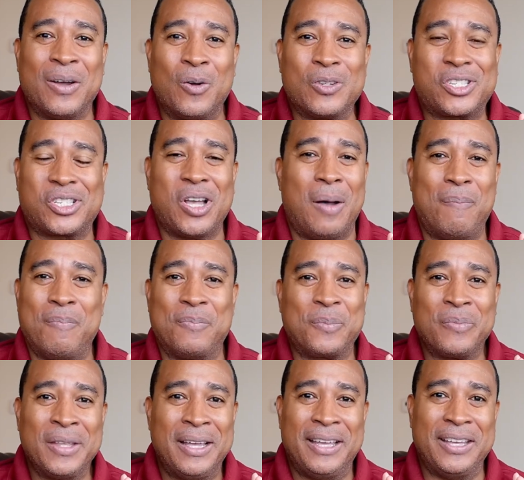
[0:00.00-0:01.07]
some
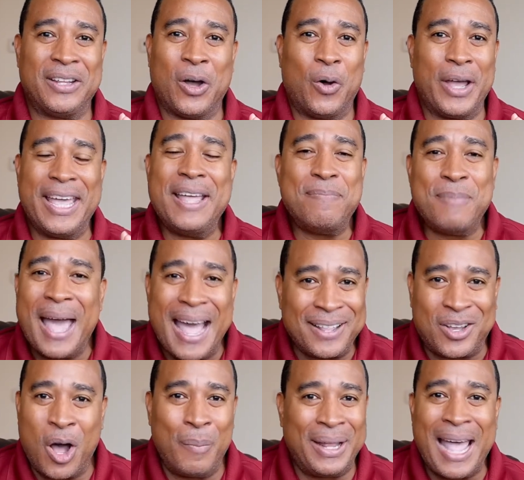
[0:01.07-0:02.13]

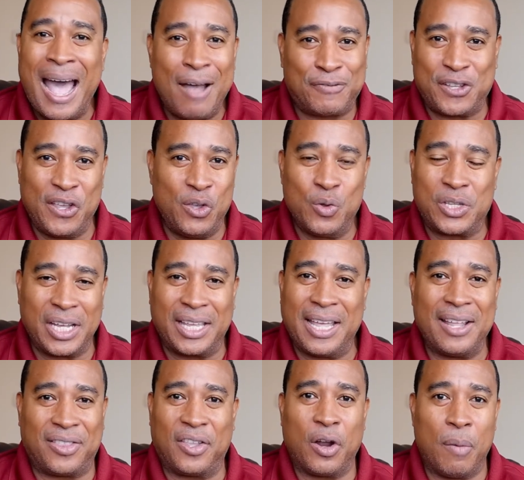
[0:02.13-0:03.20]
hitman coming after you to
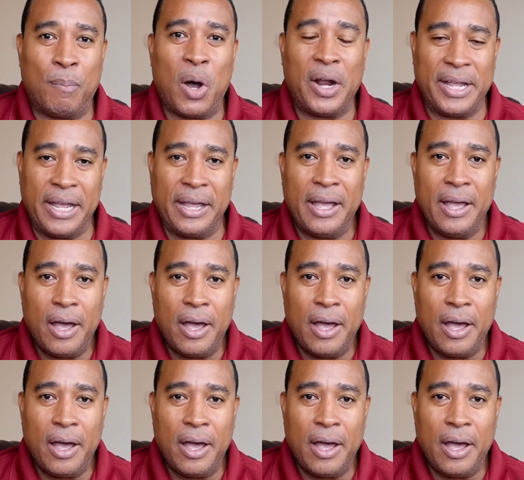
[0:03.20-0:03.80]
get their money.